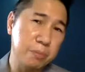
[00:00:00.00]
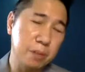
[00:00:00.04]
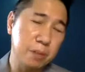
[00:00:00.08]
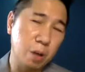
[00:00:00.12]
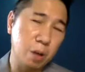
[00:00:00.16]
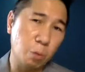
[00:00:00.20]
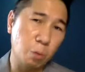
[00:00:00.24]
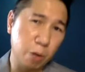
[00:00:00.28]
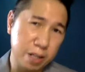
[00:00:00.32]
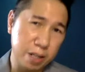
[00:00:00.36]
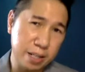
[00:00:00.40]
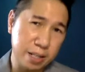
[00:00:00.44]

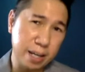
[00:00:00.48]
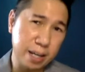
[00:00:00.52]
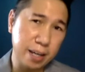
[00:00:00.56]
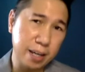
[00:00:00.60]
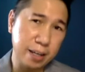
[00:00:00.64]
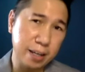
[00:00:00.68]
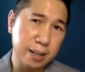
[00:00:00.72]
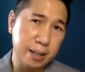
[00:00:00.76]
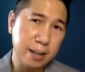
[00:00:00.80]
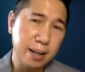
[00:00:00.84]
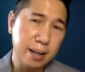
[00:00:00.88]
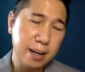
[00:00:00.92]
one day.
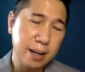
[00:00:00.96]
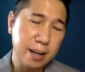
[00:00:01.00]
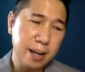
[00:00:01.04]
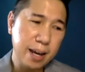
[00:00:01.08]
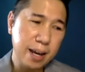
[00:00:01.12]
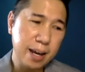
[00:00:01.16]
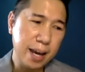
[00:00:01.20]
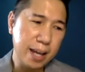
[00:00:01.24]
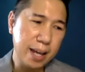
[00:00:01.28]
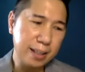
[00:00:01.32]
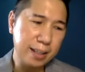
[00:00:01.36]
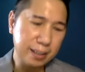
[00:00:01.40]

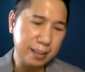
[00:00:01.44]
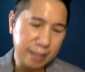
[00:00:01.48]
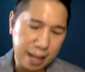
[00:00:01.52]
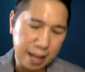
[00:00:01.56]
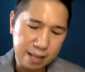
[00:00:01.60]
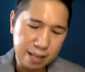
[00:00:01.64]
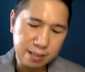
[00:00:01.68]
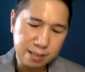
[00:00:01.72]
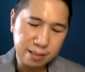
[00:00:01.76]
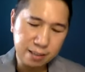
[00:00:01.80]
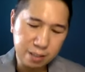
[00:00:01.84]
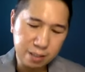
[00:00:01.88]
And the
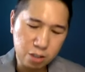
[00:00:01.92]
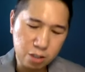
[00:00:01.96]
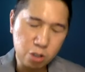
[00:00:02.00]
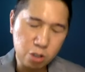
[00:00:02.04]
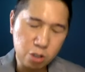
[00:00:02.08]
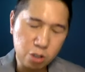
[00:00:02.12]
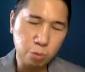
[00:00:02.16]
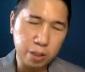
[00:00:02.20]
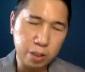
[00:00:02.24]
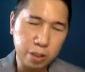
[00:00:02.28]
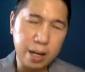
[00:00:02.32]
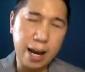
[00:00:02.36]
last thing that should
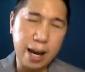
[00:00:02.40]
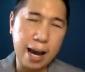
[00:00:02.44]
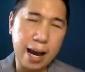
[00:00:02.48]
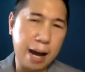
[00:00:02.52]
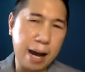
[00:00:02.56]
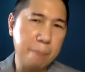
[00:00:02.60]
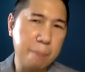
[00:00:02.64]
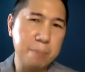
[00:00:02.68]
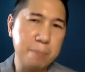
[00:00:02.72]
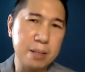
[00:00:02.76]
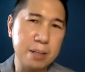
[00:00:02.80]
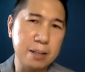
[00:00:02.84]
want to
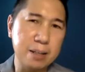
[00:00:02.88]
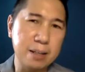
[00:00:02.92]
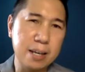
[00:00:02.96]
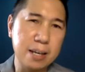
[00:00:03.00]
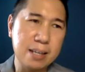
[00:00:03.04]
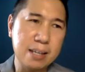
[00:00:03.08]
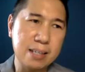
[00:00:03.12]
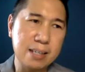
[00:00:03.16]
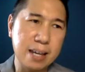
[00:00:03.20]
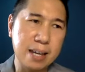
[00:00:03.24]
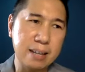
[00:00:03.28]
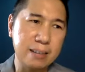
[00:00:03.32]
happen
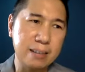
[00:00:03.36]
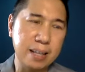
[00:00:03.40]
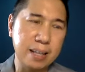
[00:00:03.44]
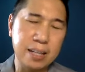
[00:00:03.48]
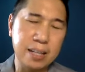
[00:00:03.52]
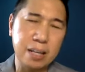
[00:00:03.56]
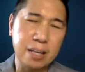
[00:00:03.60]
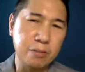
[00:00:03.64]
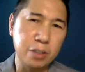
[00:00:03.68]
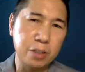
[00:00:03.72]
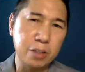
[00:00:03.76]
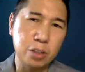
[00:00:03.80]
is that they
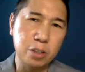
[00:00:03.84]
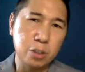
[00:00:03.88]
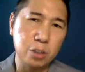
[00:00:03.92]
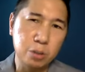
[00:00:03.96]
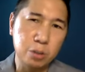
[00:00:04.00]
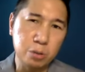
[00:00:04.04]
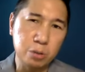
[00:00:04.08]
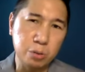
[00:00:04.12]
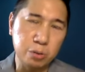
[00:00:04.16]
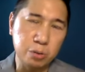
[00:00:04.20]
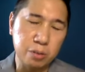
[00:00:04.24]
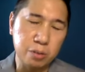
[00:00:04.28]
never
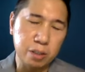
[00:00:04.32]
knew